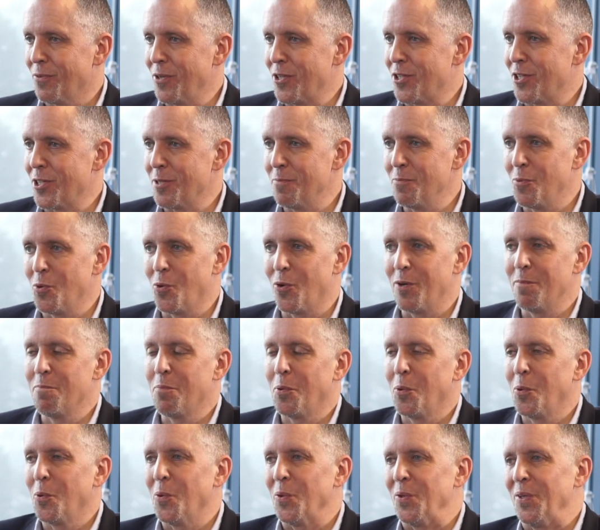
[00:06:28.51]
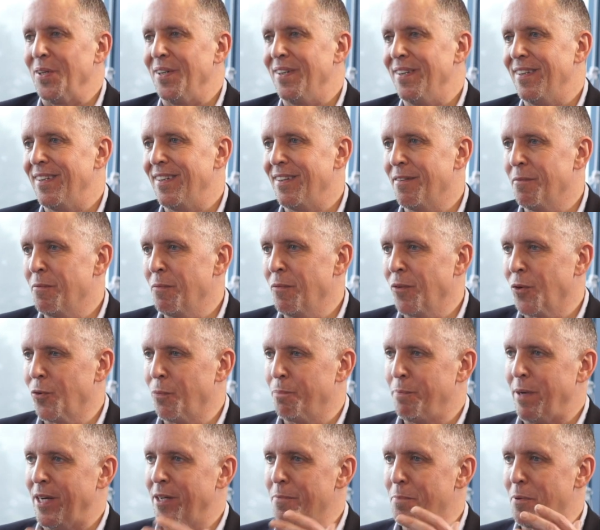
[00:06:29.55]
Which is more important.
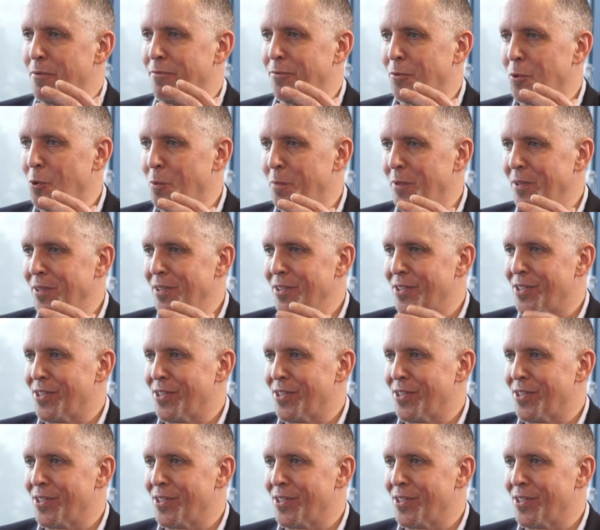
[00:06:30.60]
Better performance.